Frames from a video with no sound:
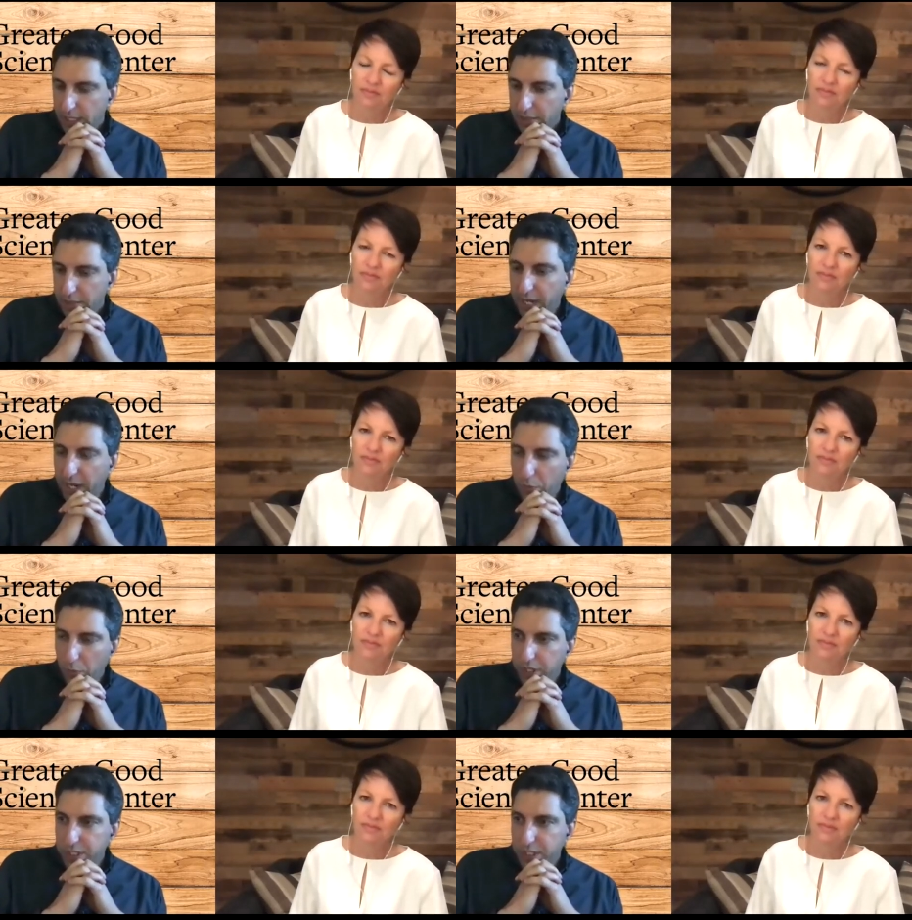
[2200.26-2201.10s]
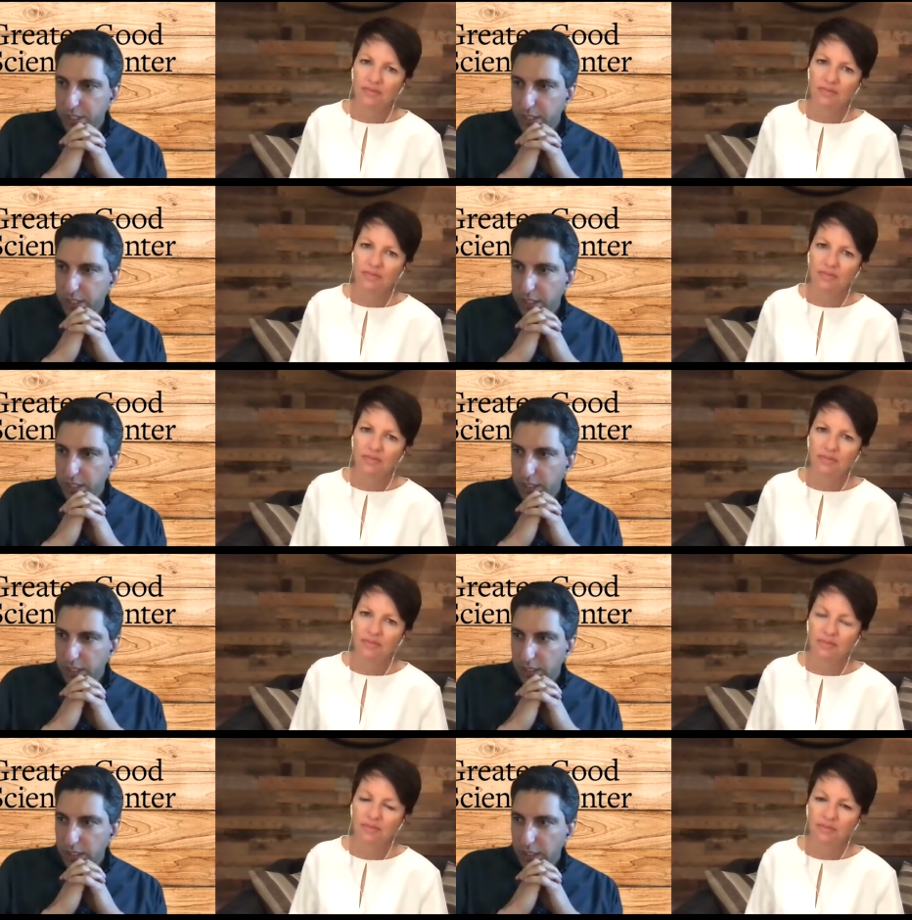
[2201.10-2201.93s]
Speaker 1: but I wonder
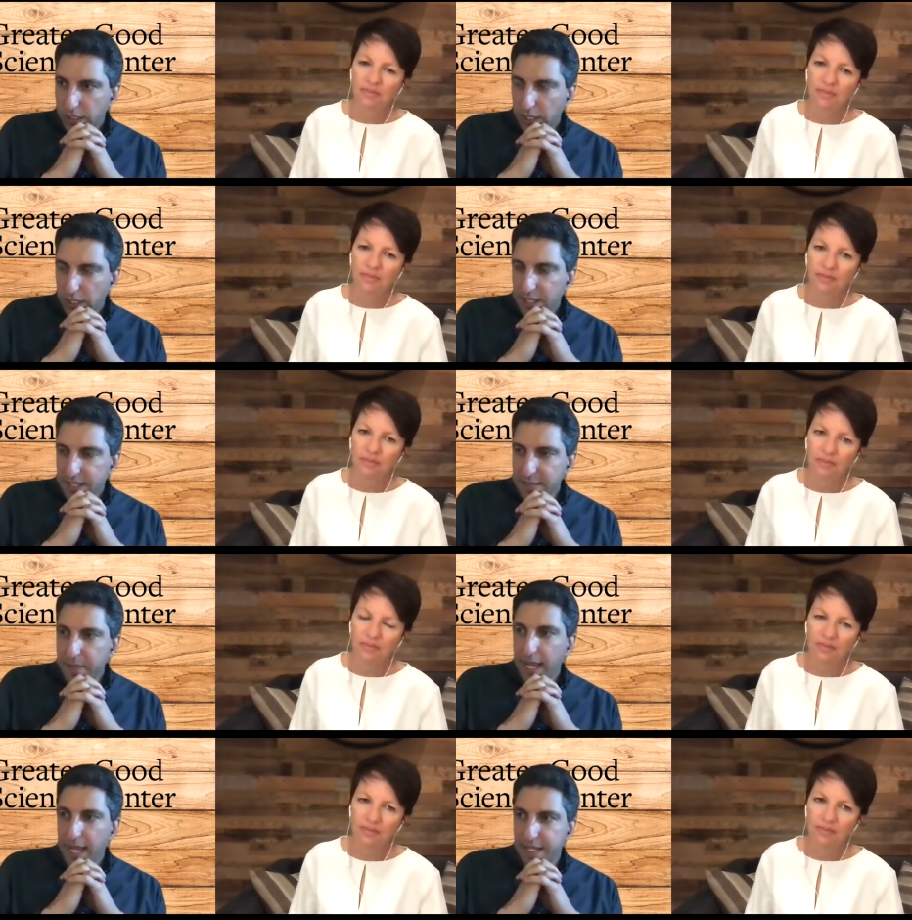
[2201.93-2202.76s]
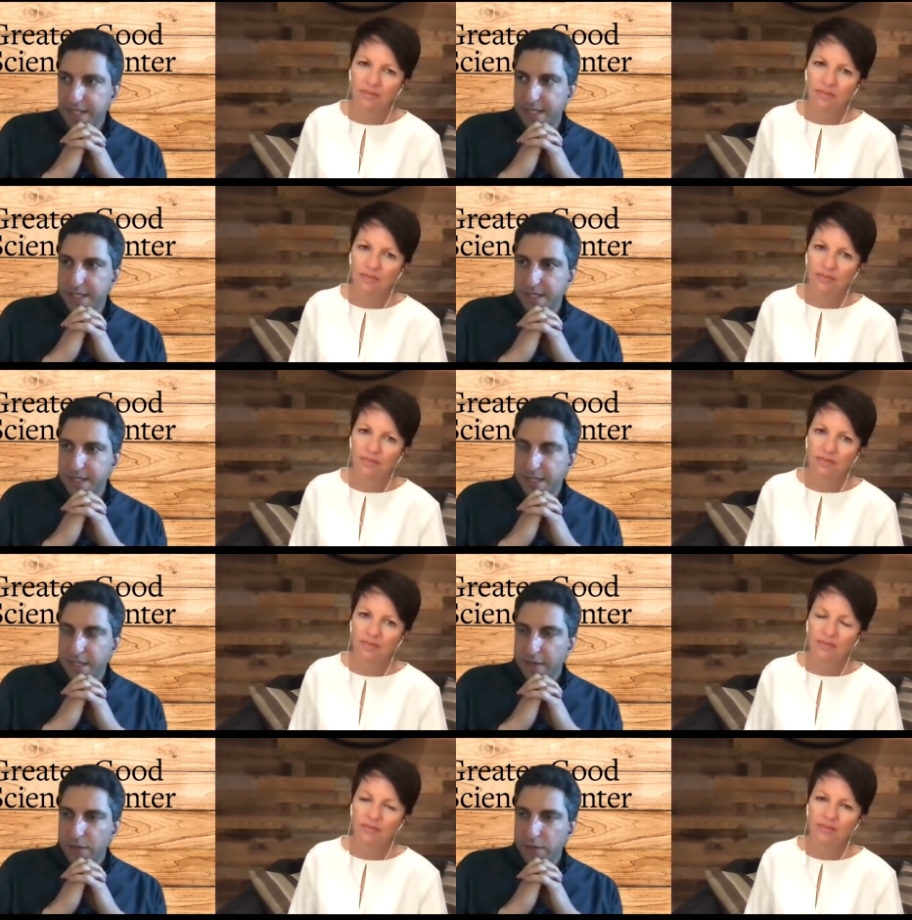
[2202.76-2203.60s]
in some cases,
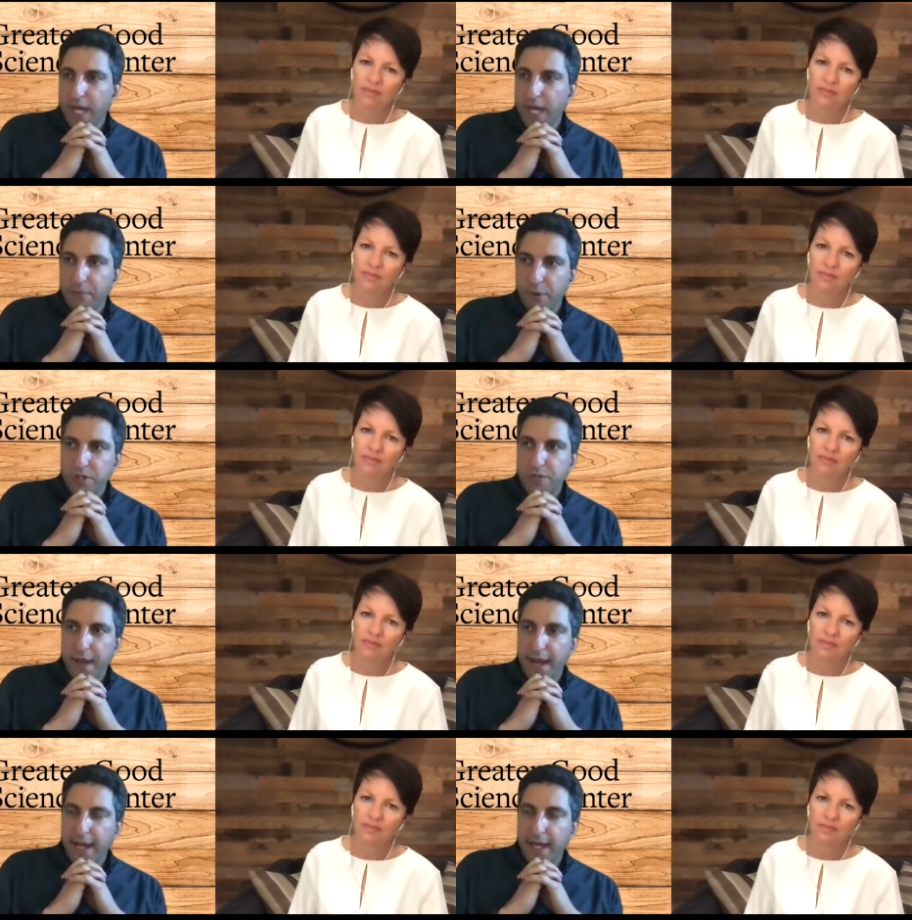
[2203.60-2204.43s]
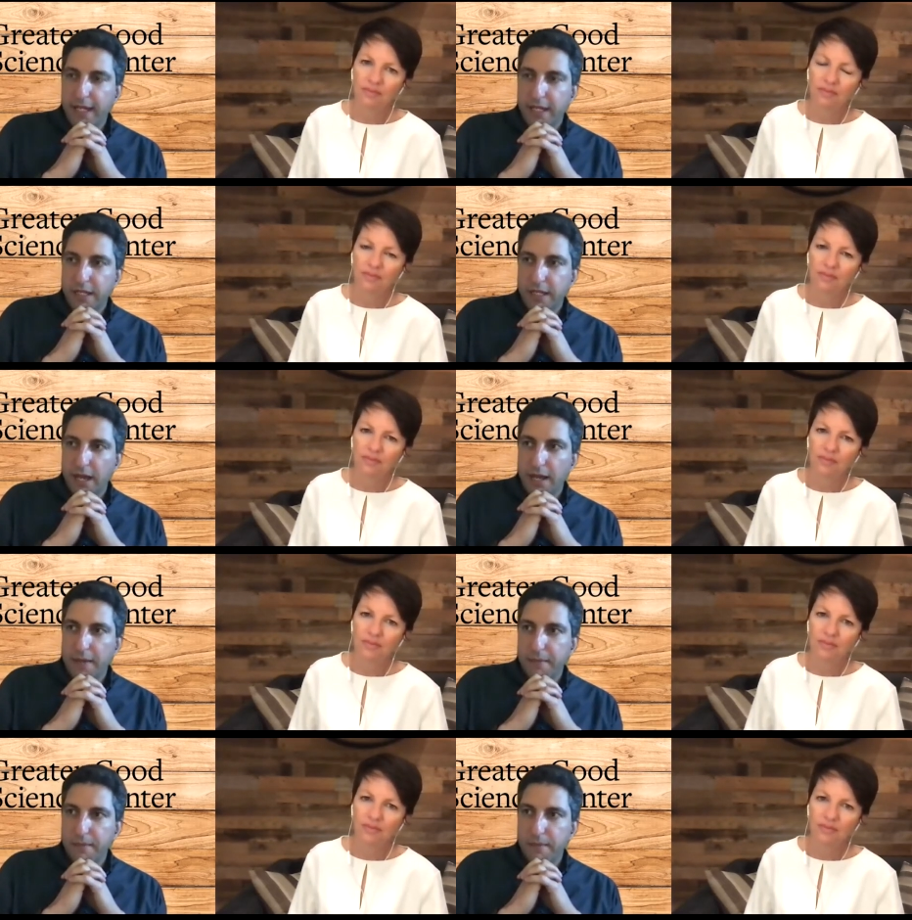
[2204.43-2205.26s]
if you get pushback
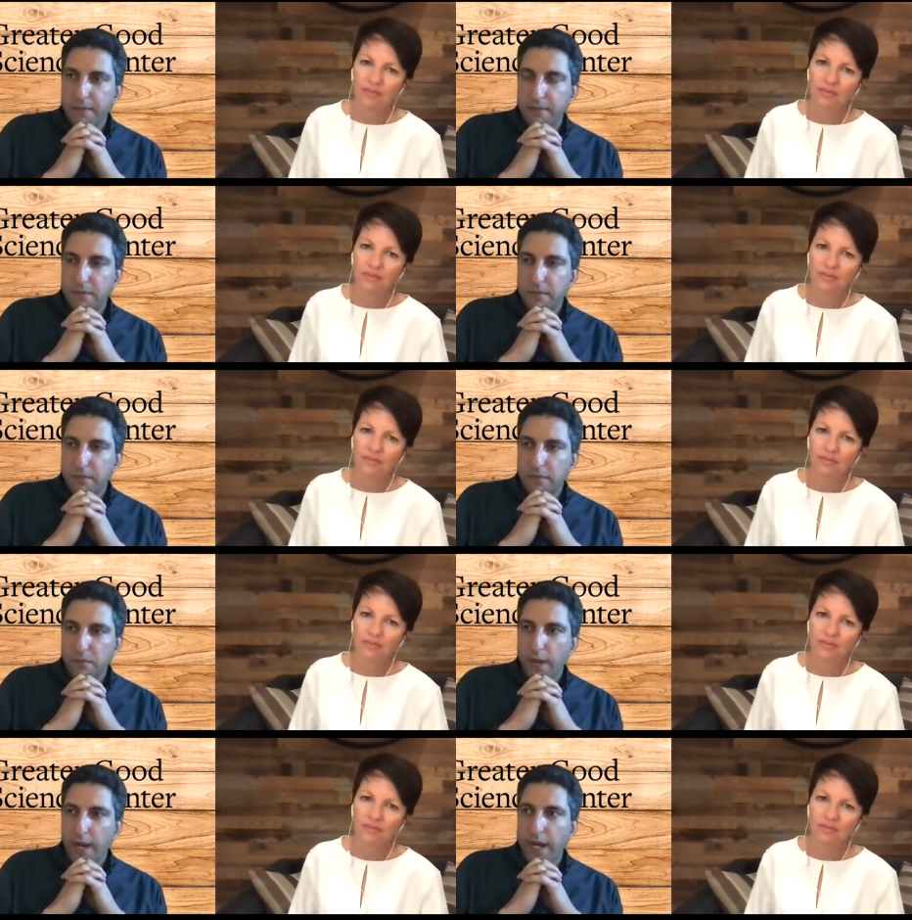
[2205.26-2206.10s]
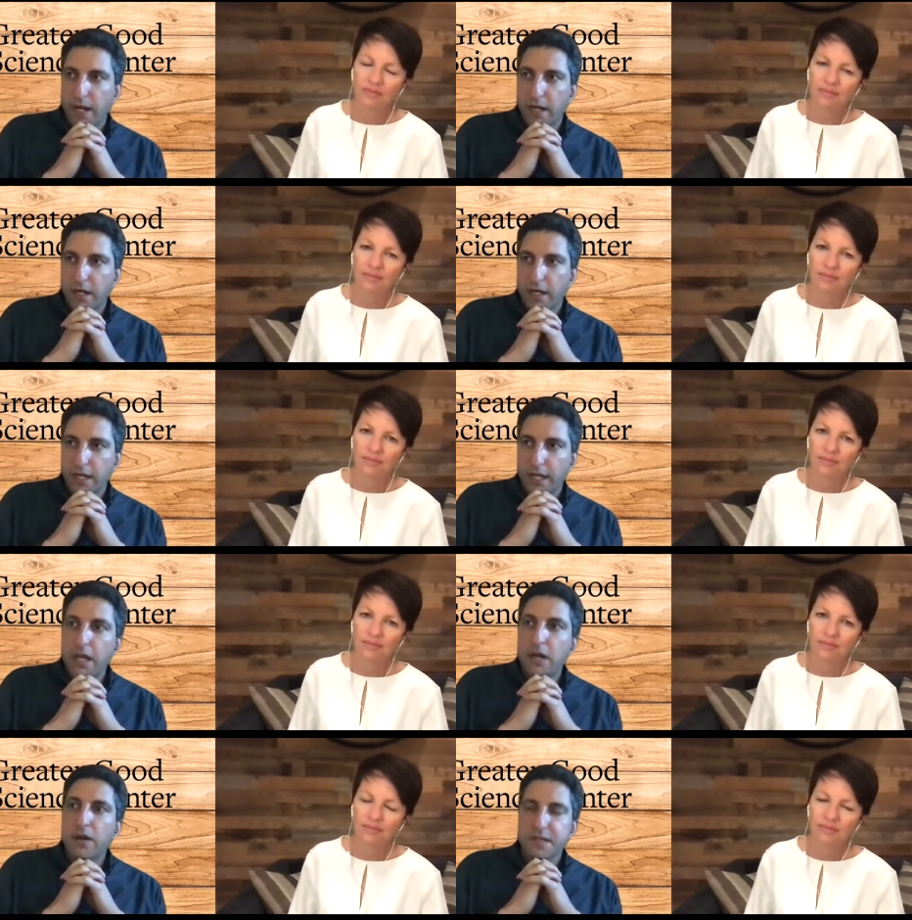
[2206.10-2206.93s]
um, where
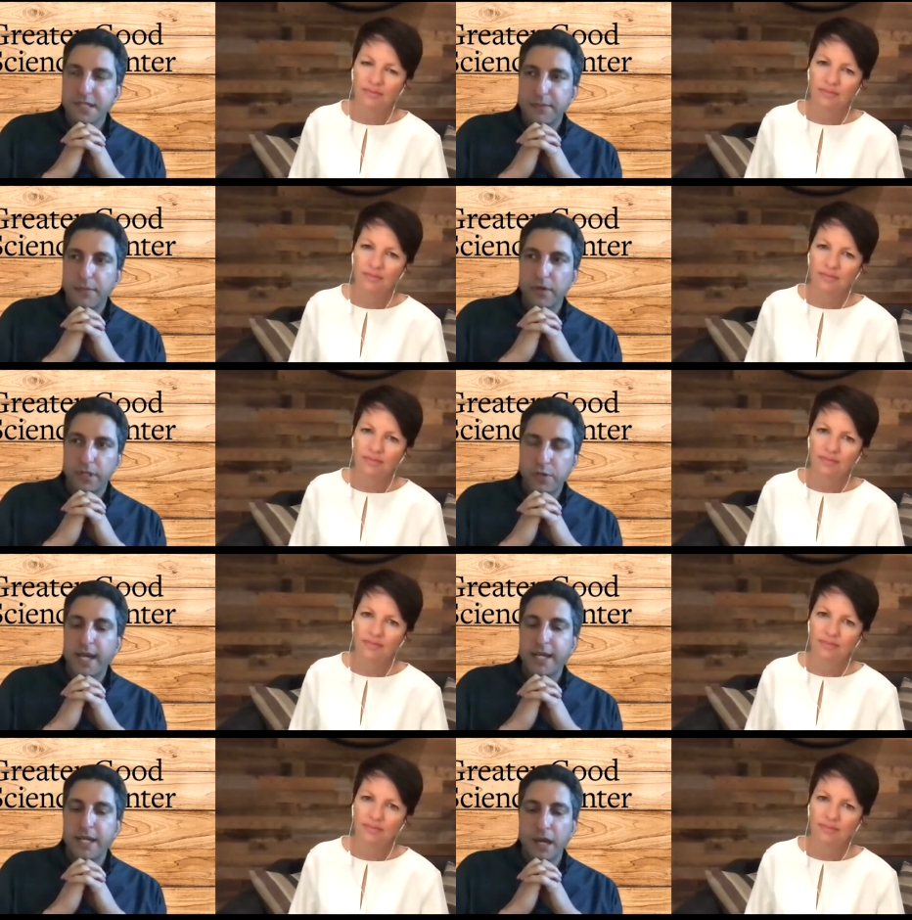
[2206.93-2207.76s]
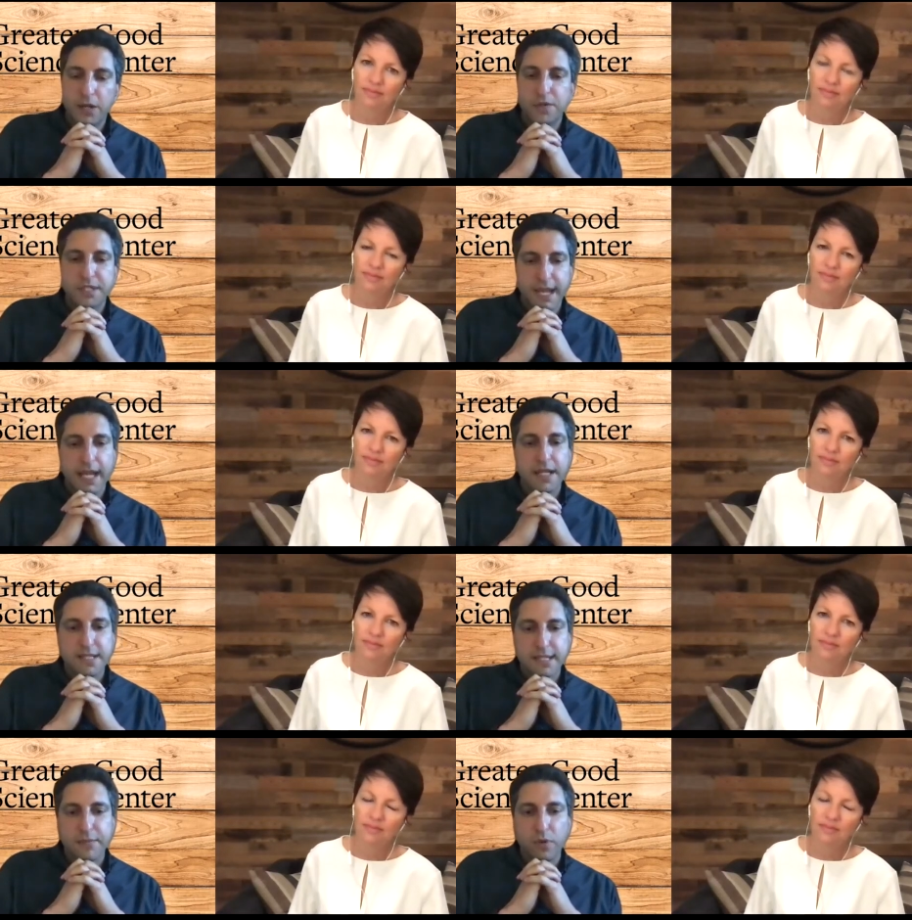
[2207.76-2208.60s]
hearing someone trying to understand
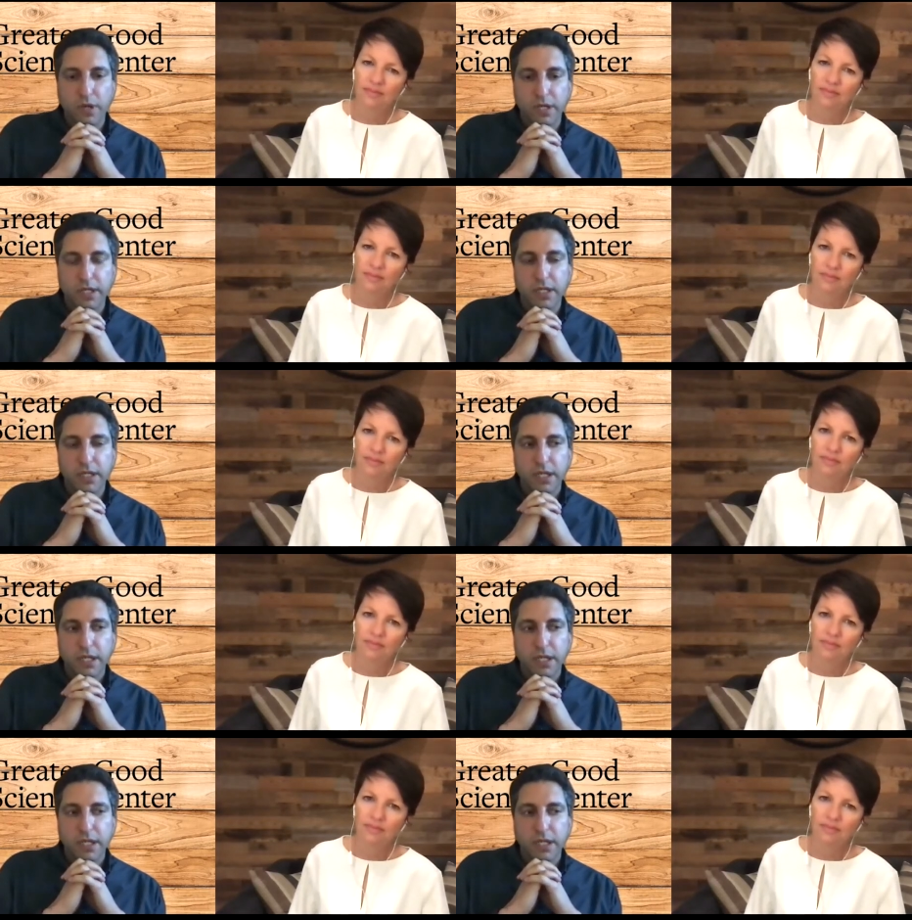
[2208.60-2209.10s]
someone